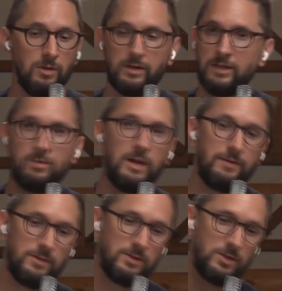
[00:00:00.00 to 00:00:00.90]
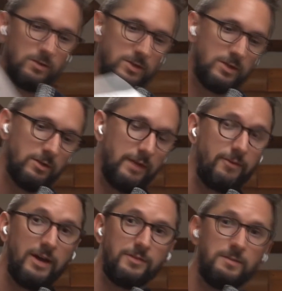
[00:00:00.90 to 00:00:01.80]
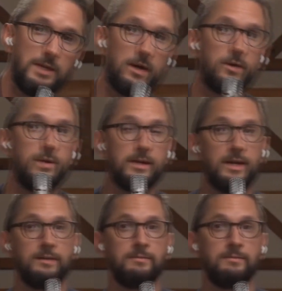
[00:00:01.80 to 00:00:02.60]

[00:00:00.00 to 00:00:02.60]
look into it after the show so you'll never have to be hungry again.